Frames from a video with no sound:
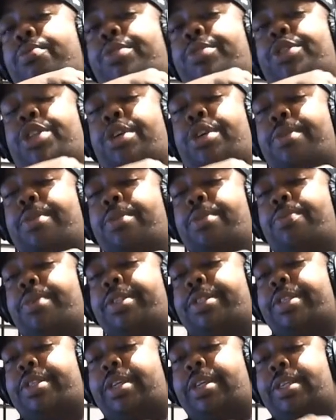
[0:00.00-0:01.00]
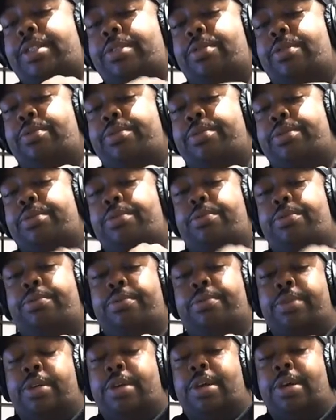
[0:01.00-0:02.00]
sherry whiskey. It's an old
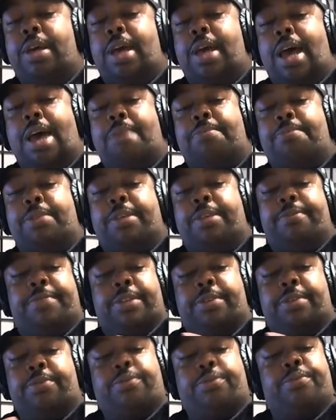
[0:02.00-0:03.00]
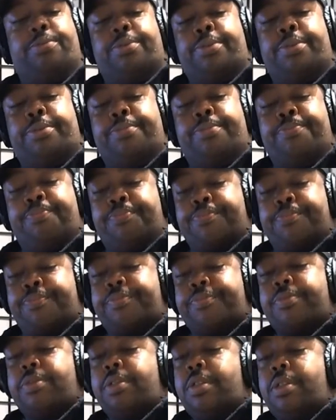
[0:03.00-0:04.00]
school, I believe, an older
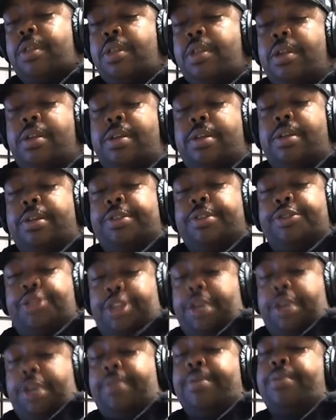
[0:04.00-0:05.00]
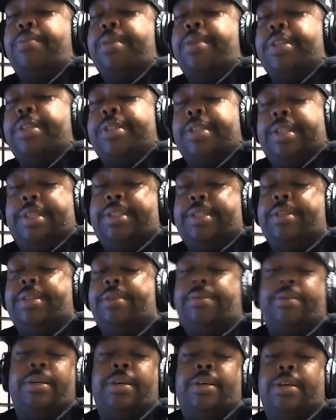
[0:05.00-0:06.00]
sherry whiskey,
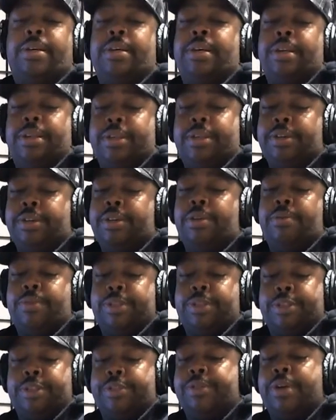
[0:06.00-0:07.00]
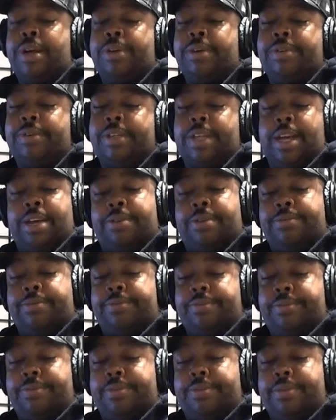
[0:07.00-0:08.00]
so you don't want to drown it out.
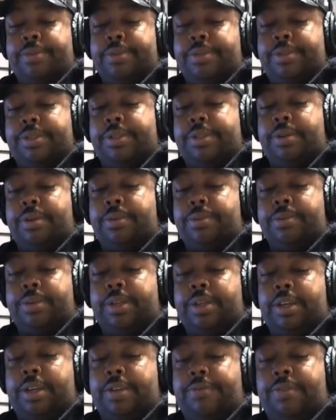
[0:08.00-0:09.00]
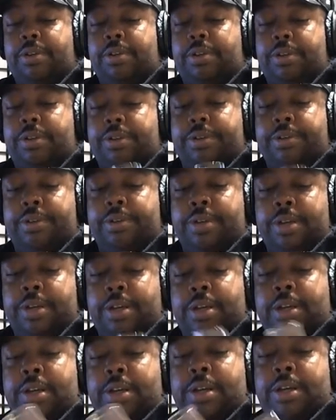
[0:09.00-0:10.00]
So give her a little
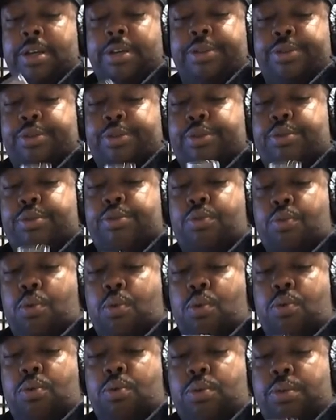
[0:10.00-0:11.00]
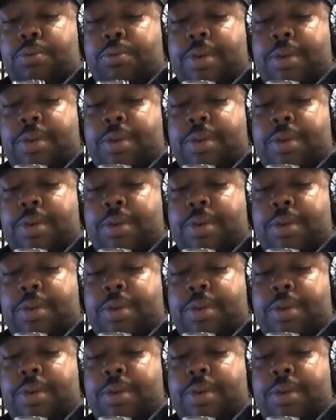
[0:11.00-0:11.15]
stroll